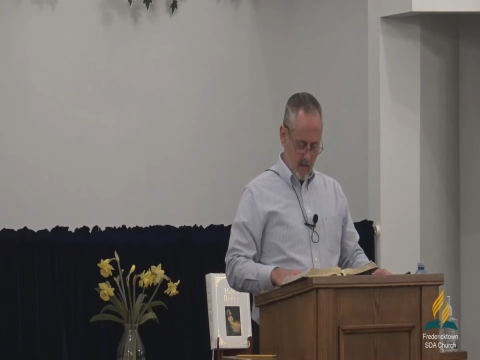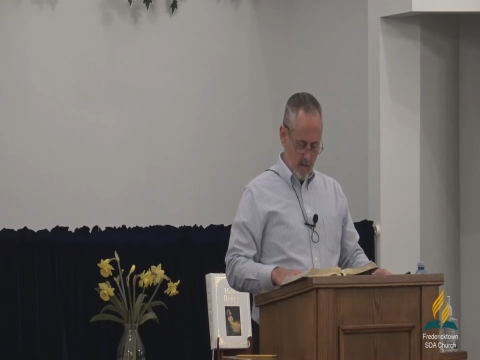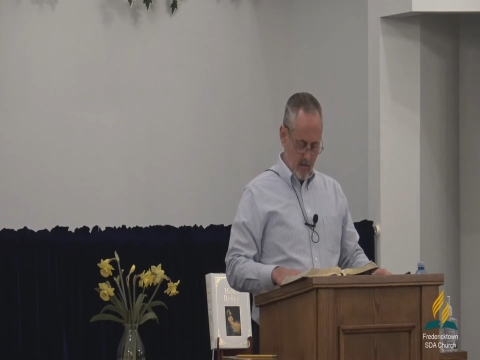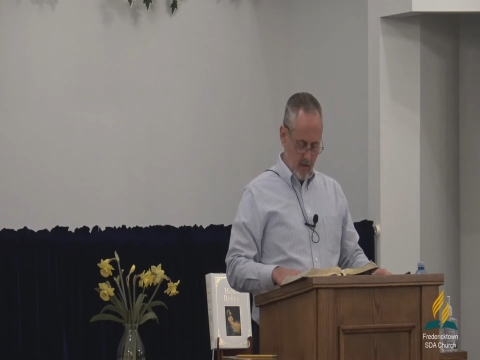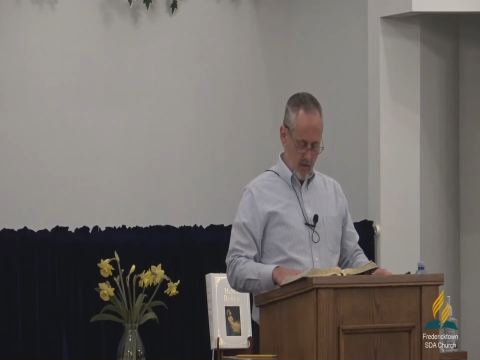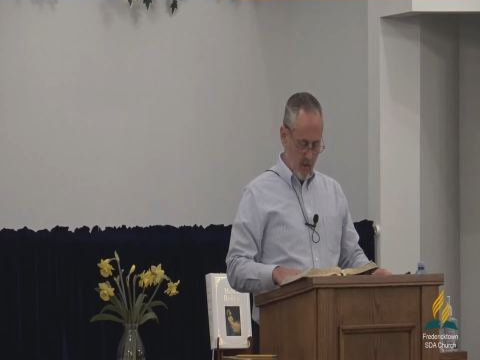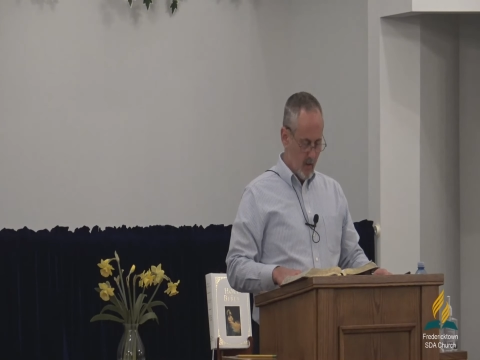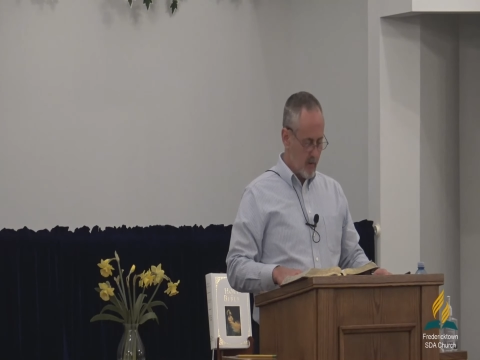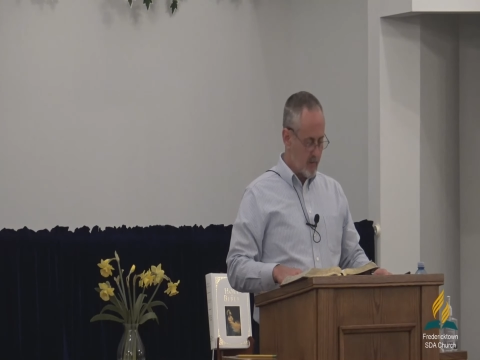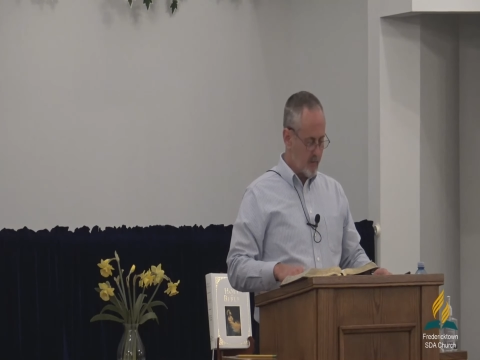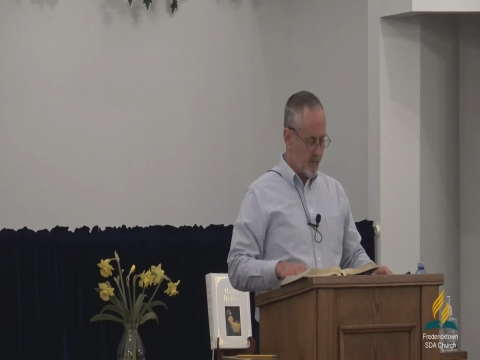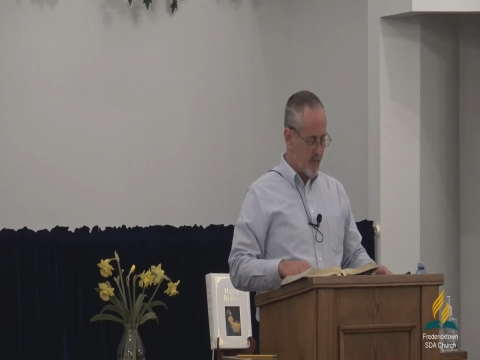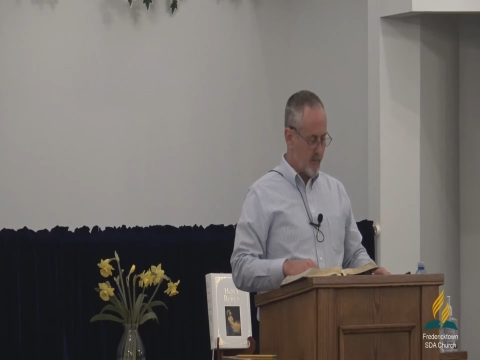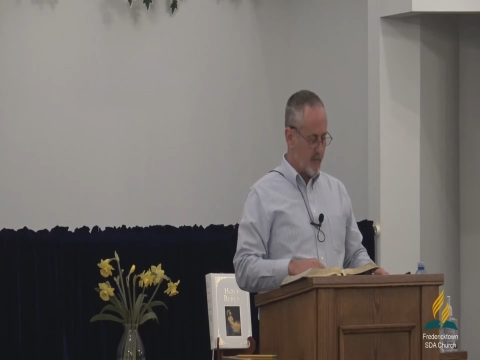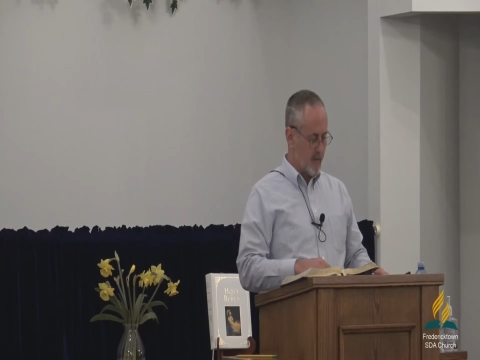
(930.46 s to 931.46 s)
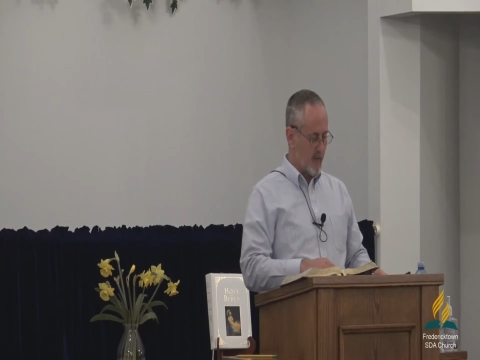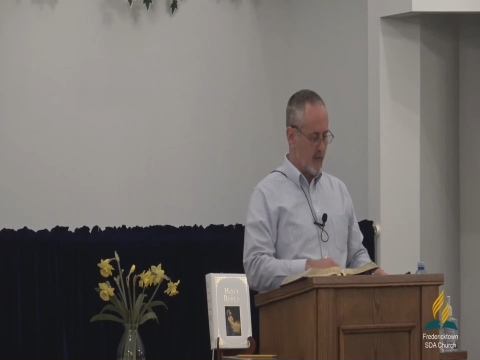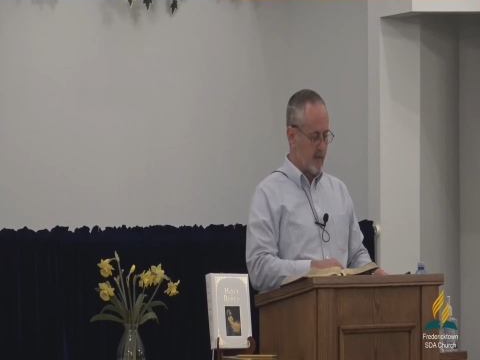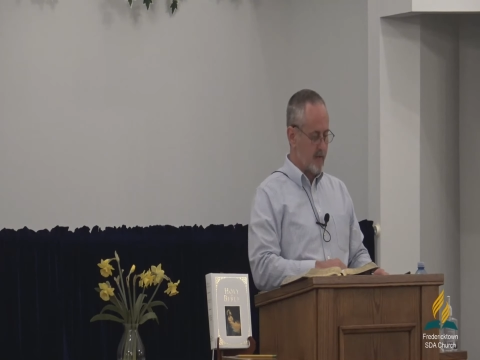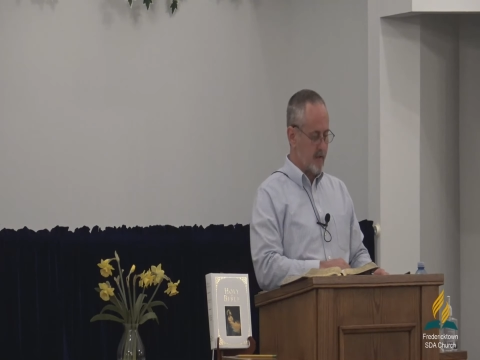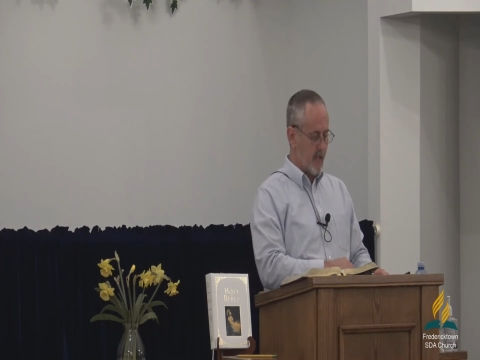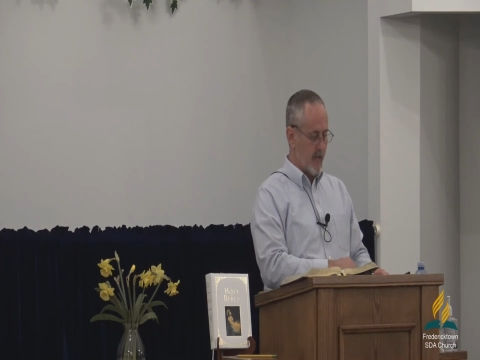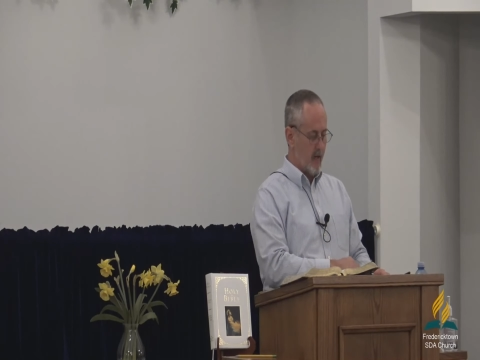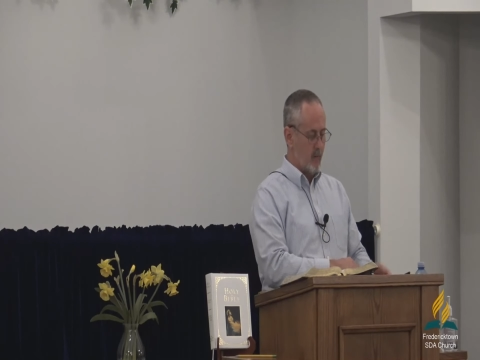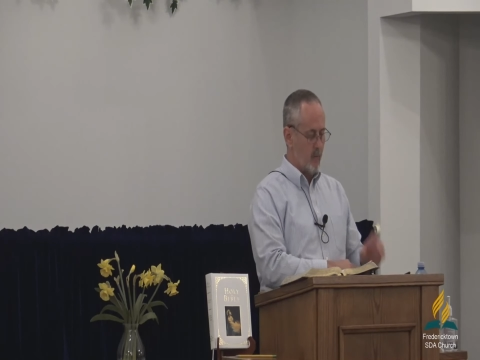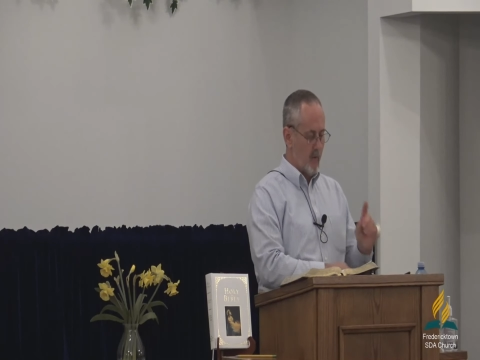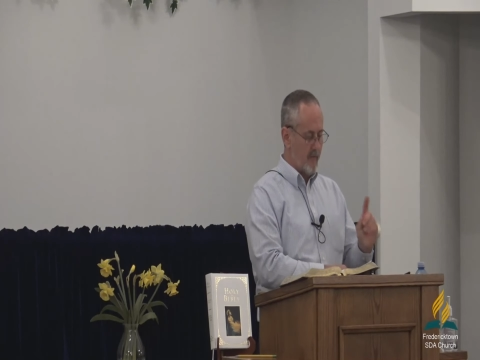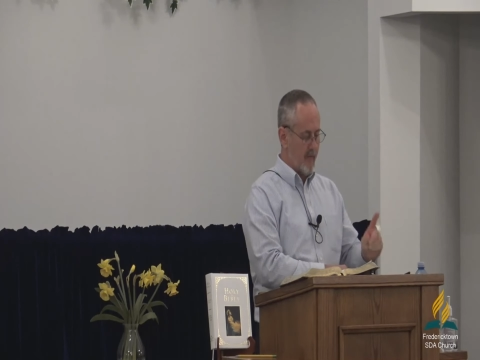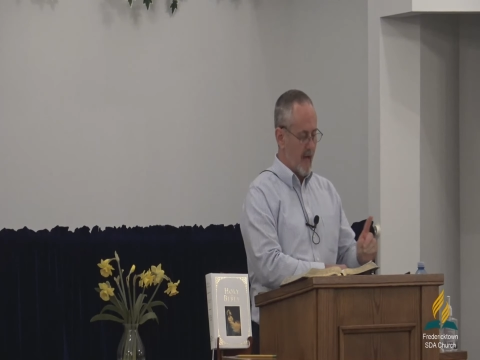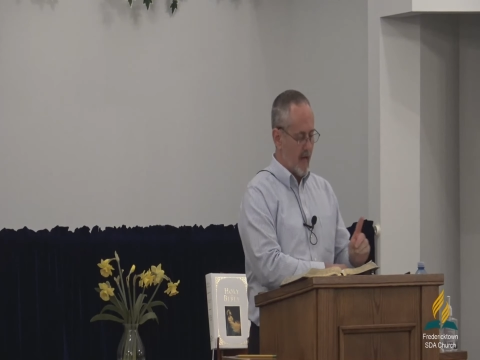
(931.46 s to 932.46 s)
She goes further on saying,
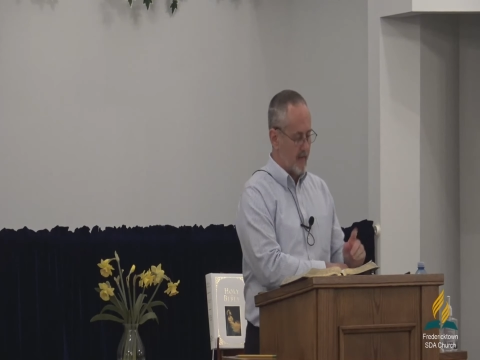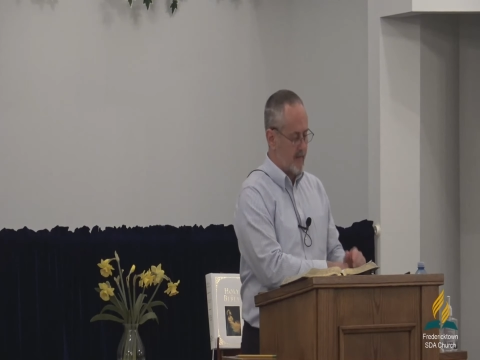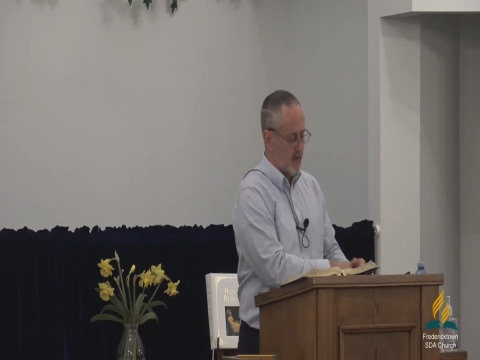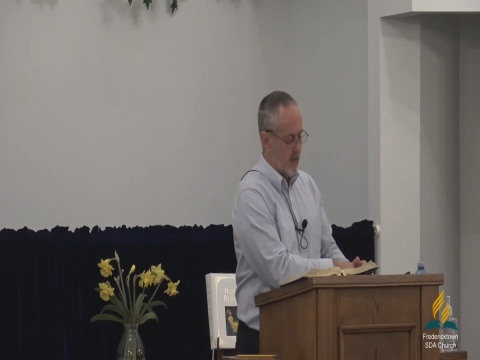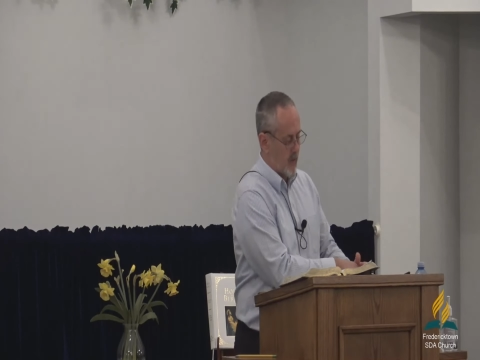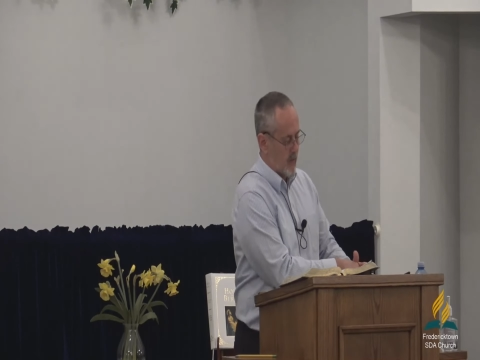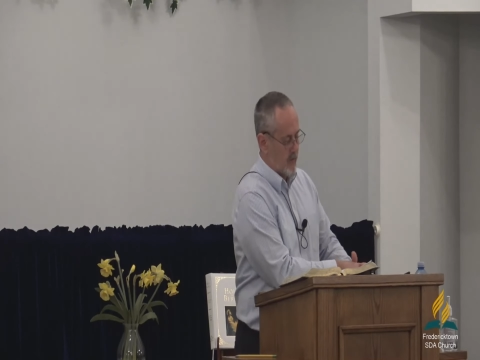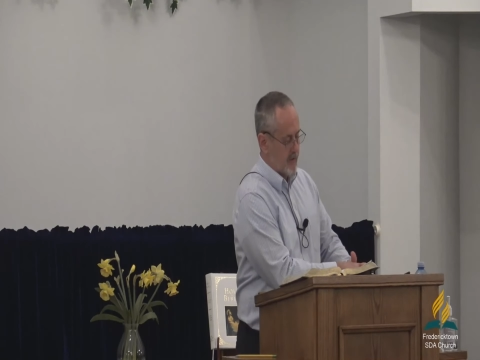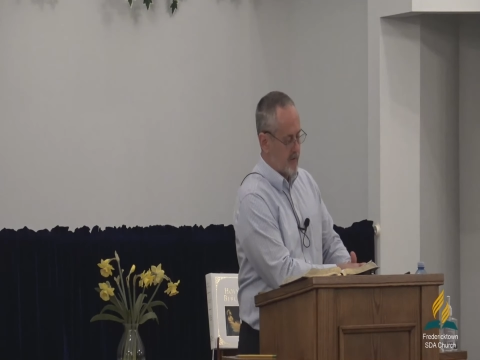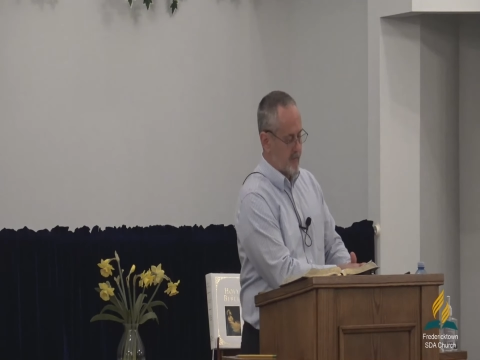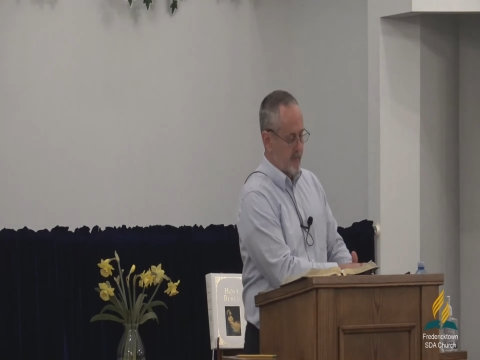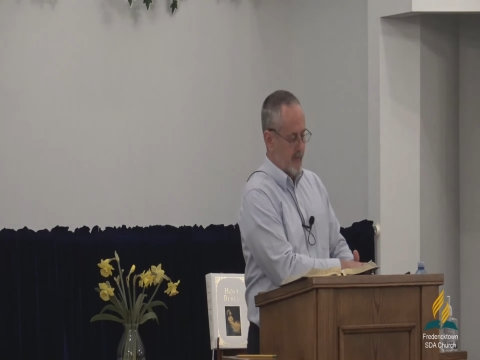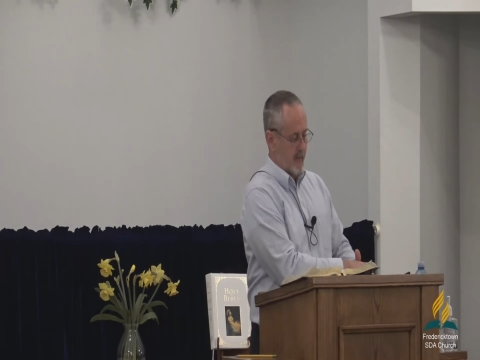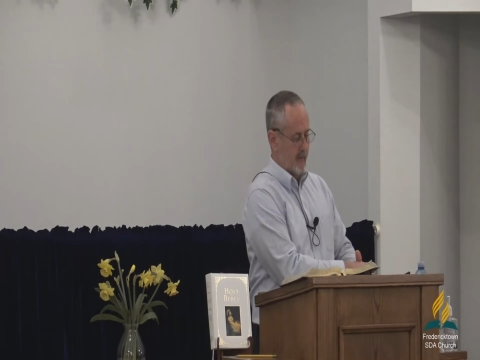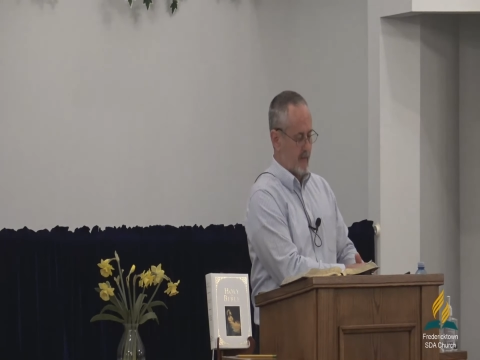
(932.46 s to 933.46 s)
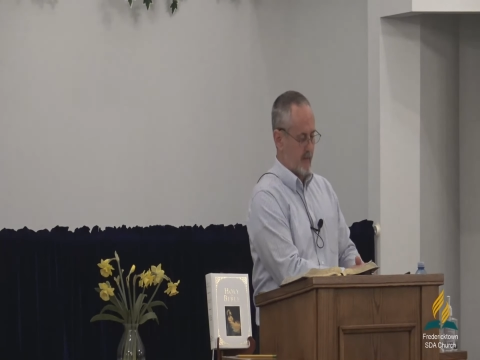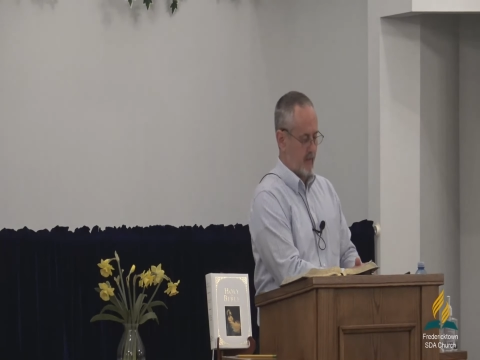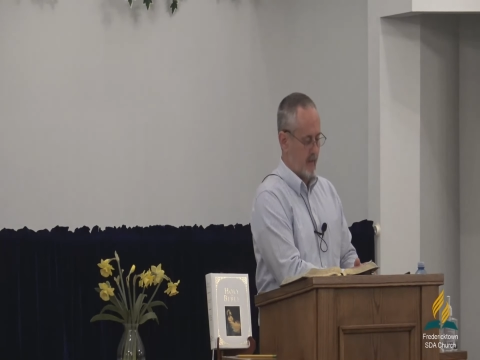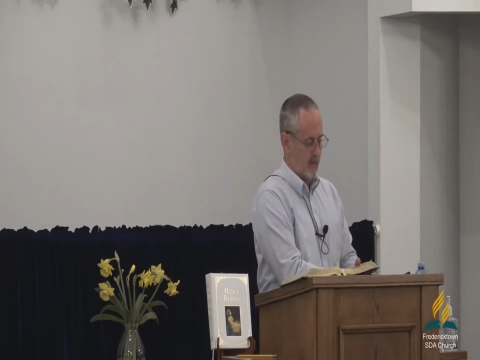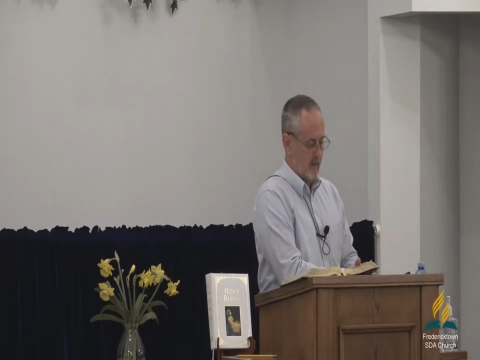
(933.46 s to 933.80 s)
without the Holy Spirit